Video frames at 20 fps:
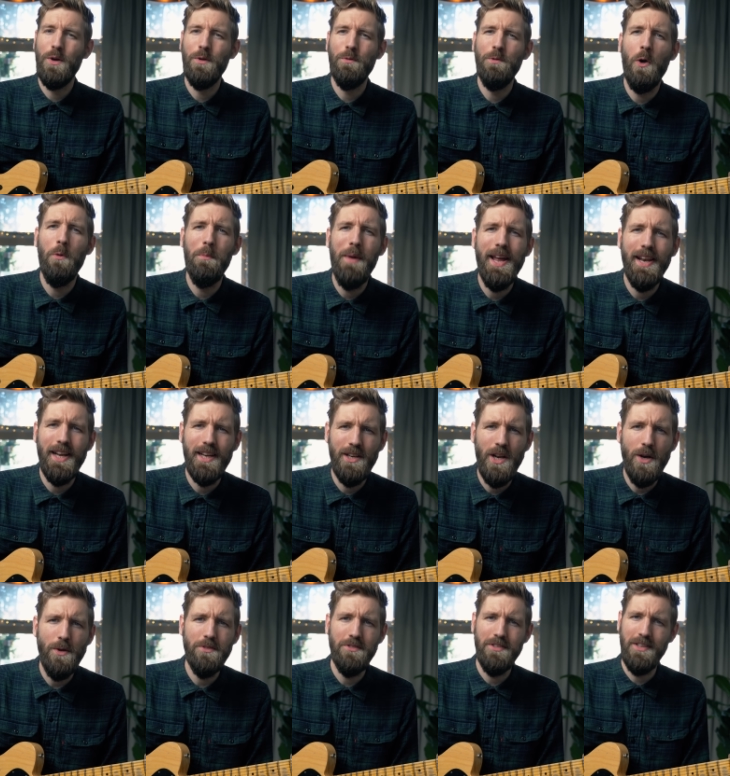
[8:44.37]
chromatic
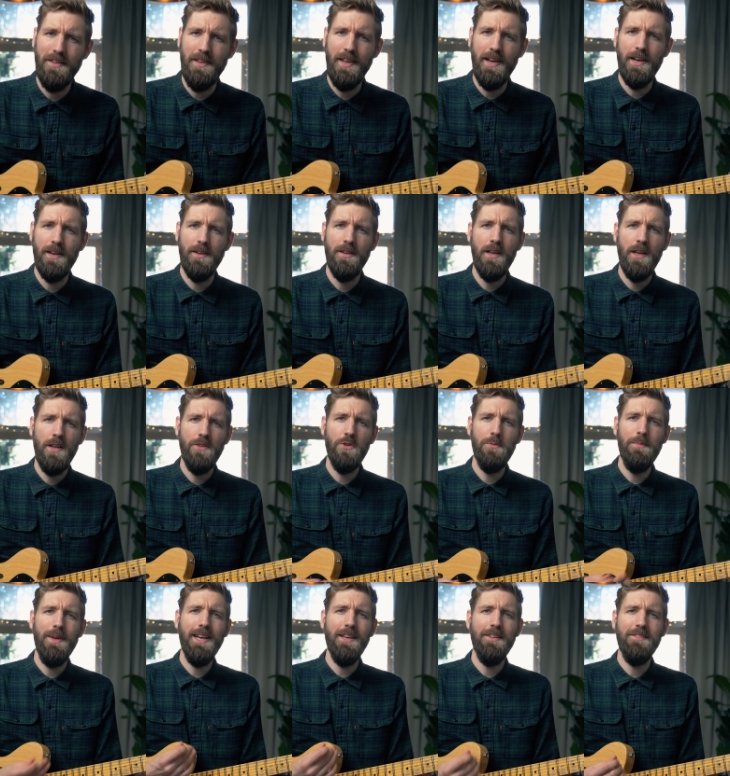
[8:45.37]
notes in there
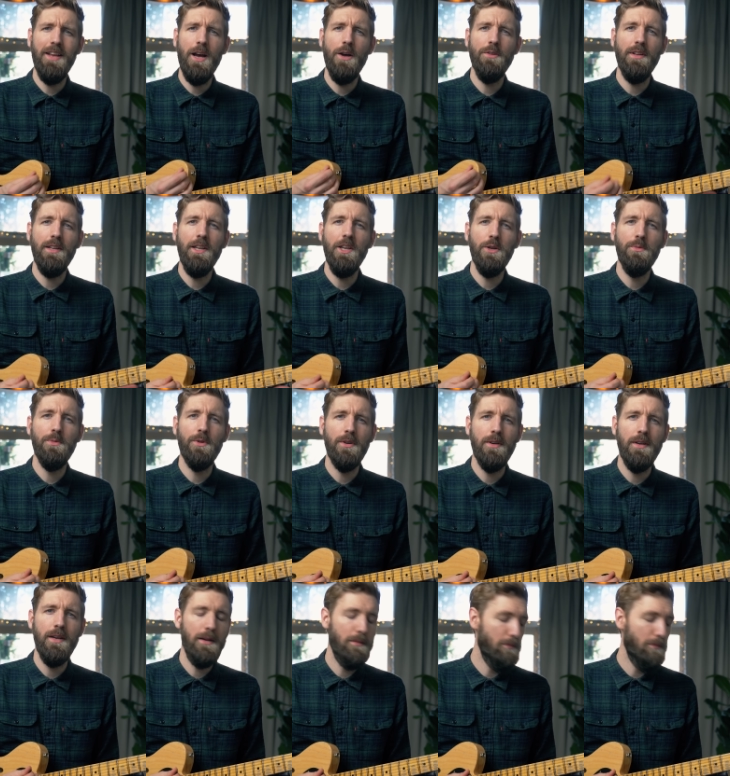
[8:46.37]
to make it sound a little more